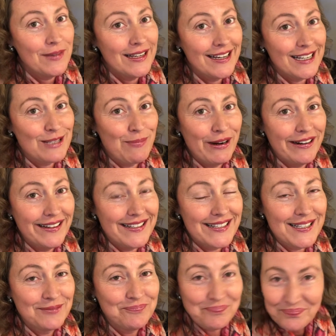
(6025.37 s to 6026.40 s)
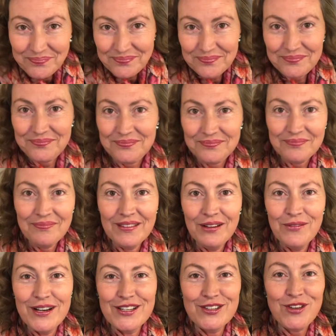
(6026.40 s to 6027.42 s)
experience.
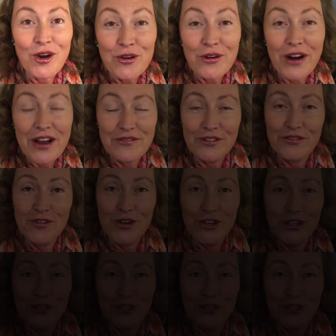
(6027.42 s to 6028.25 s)
We're so grateful for you.